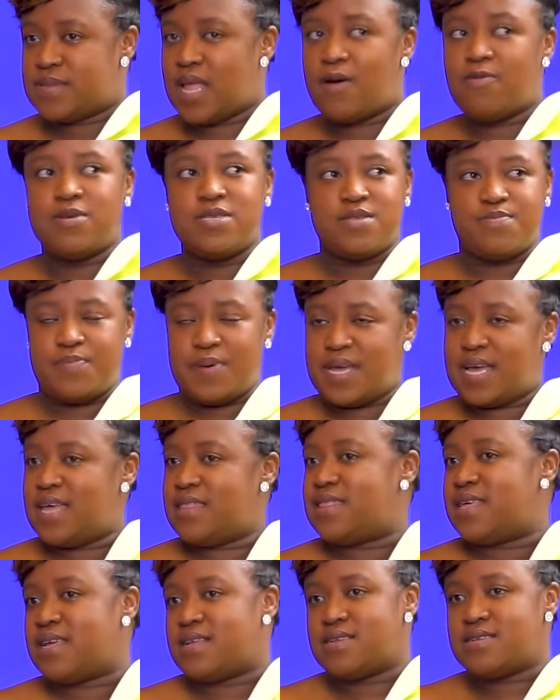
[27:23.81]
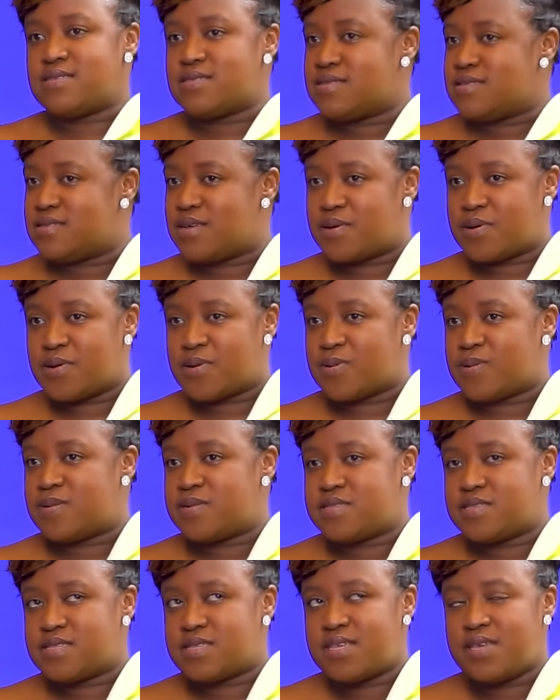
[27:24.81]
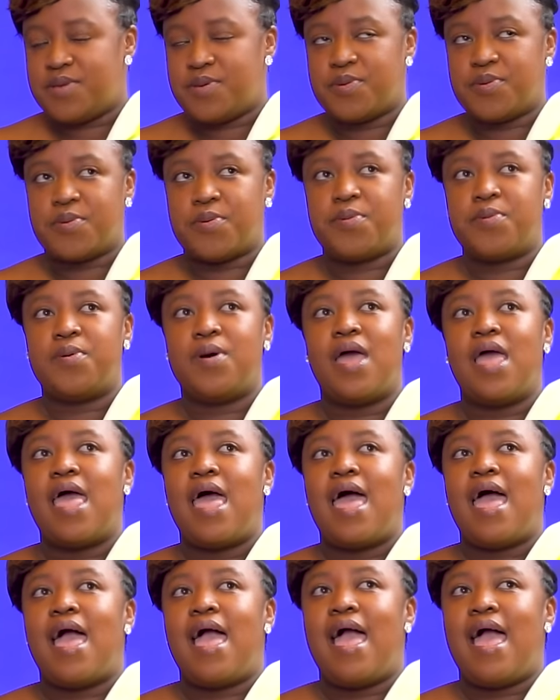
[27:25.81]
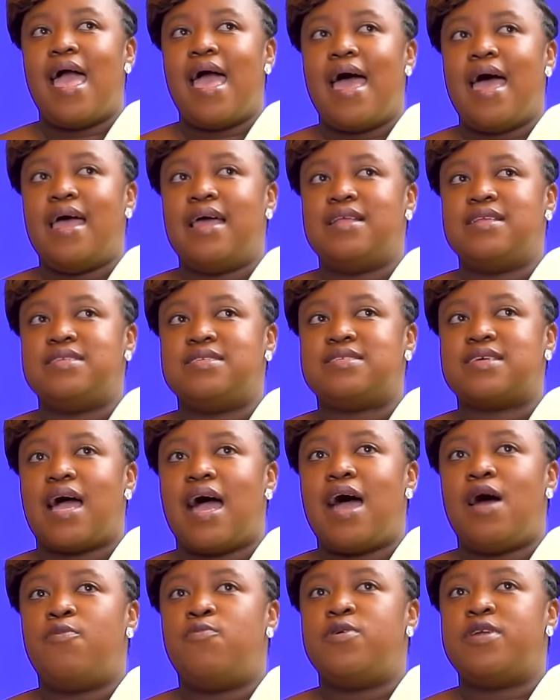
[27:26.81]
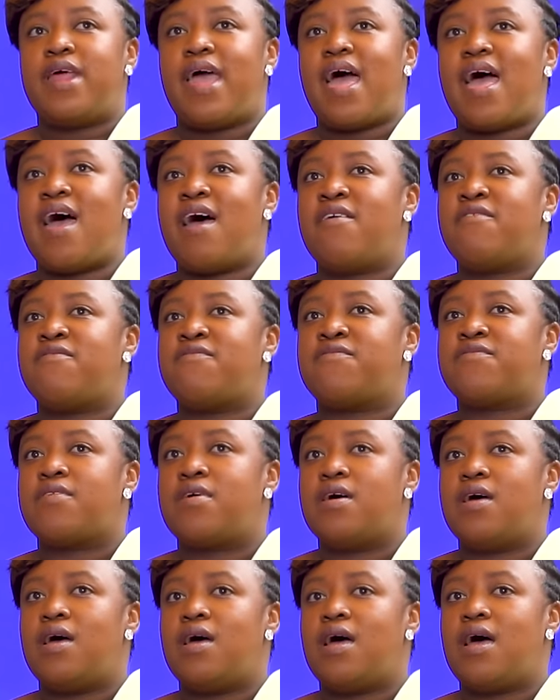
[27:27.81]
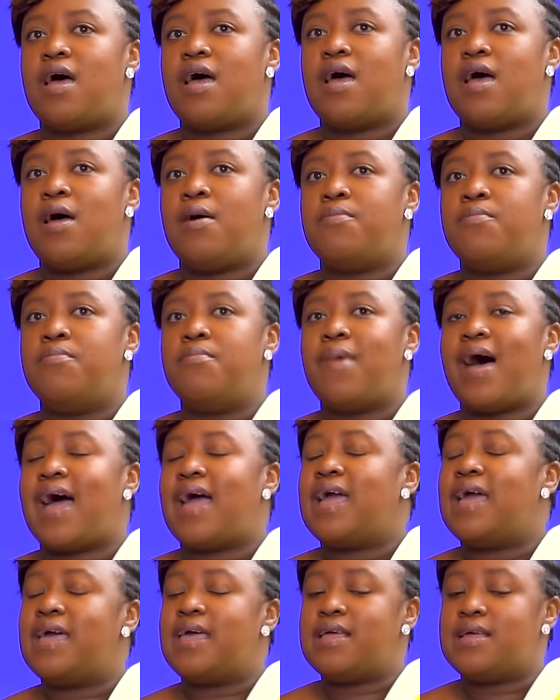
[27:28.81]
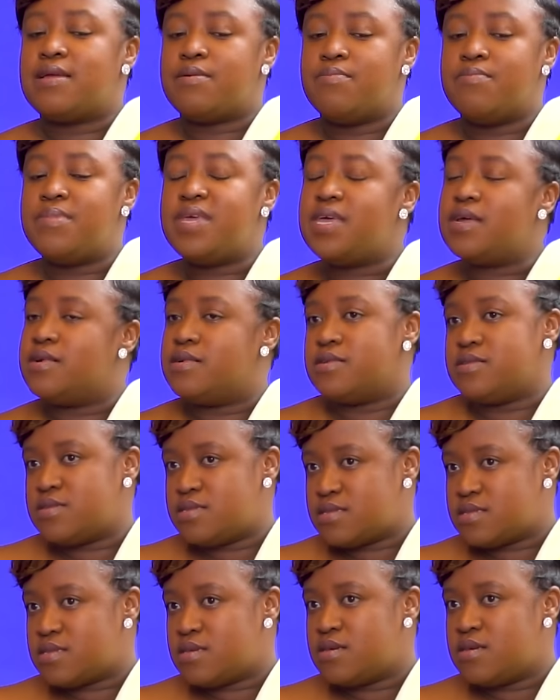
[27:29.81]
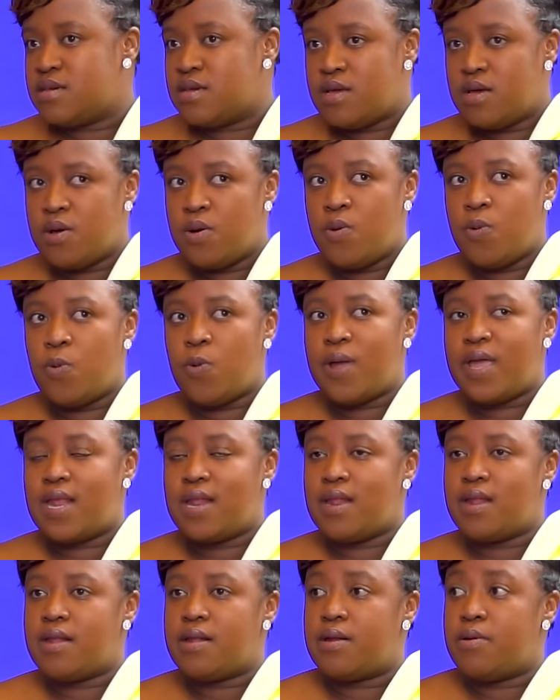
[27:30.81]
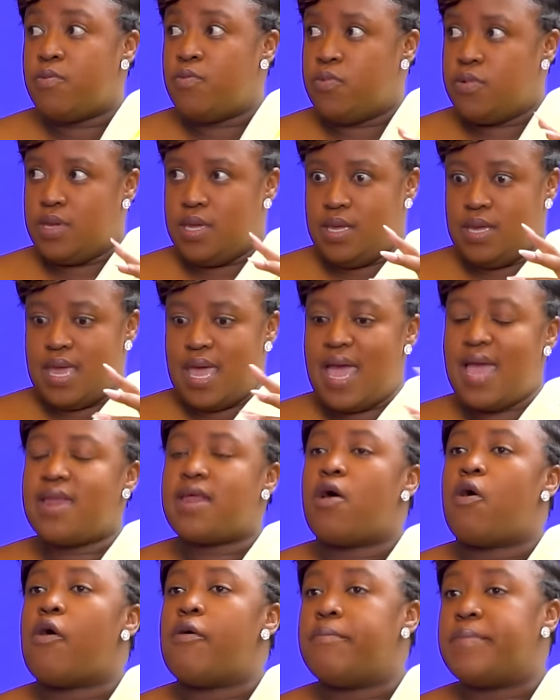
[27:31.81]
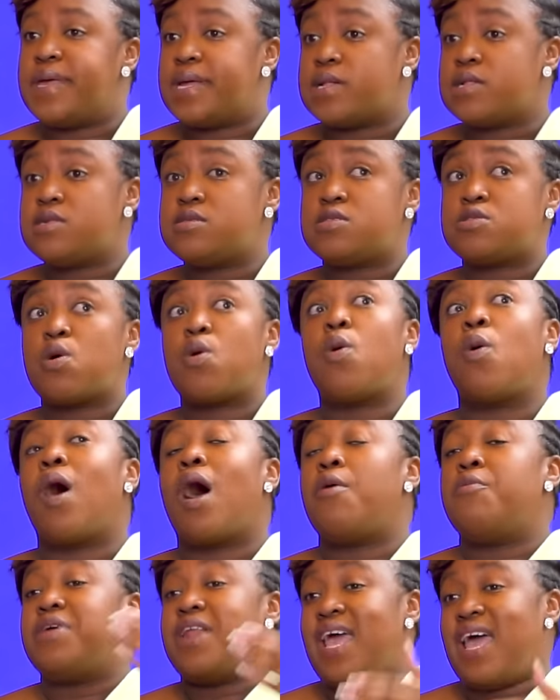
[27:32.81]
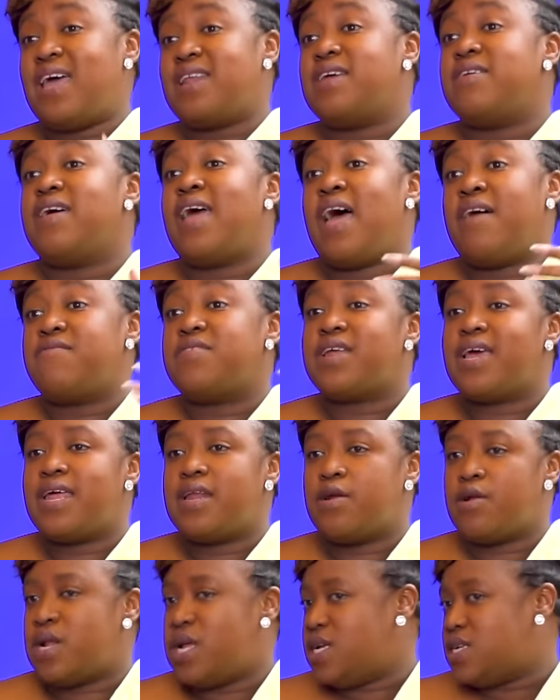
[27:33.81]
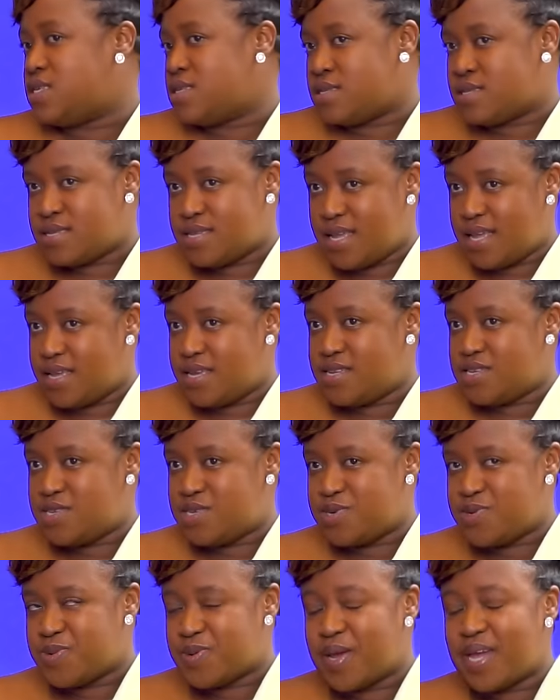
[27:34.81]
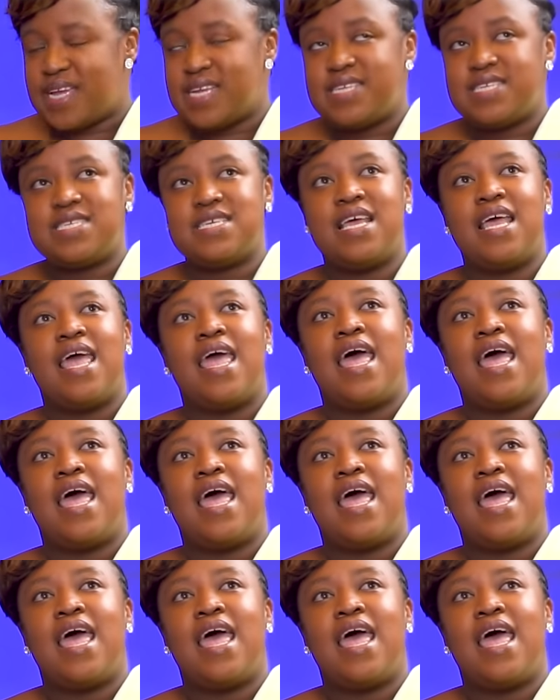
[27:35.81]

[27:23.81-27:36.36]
I was bigger than the girls, you know? And I would have my meals when we had our meals, or I would have it at a later stage, right?